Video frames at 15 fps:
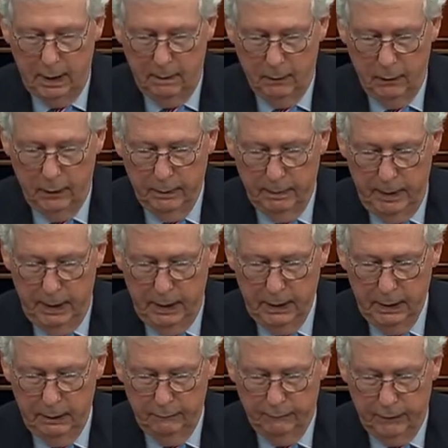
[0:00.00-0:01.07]
with being
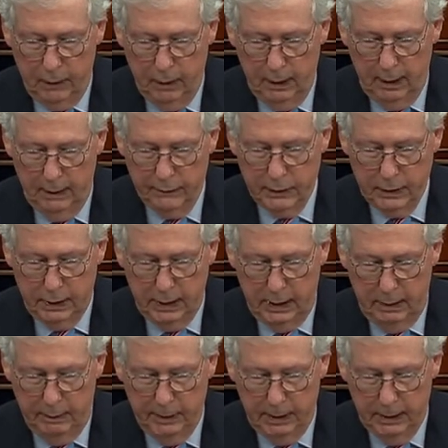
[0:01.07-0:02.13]
the far left's
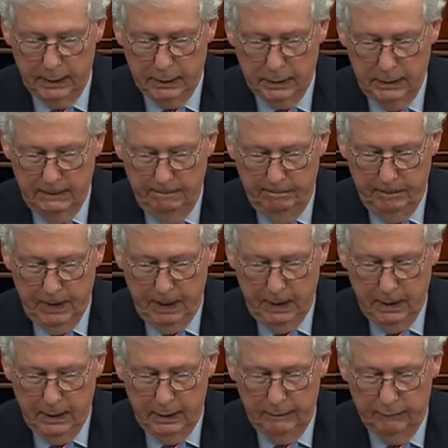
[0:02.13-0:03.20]
guinea pigs.
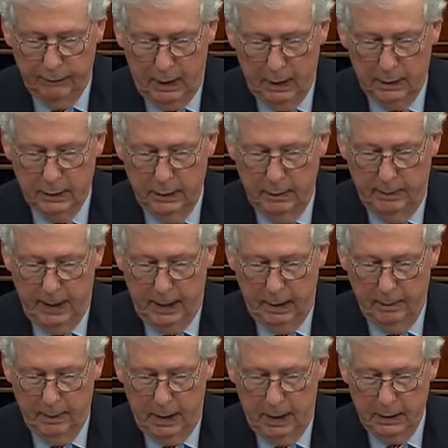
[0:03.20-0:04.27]
They flocked to the
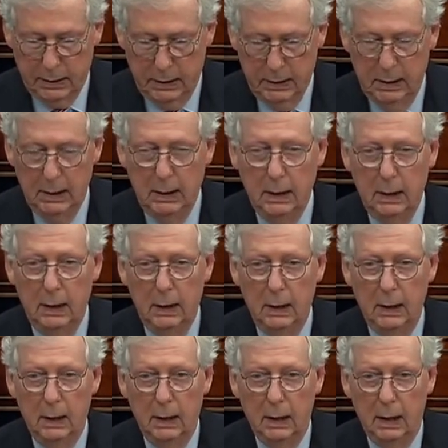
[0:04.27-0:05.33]
ballot box,
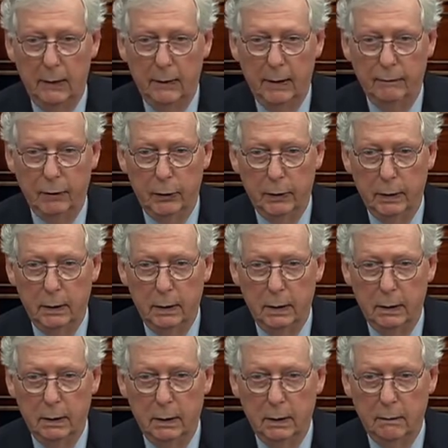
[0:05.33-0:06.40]
and they voted
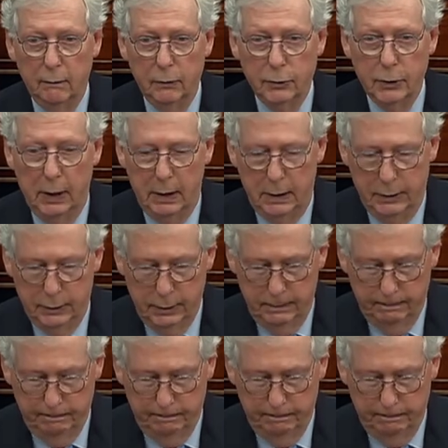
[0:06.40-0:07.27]
for change.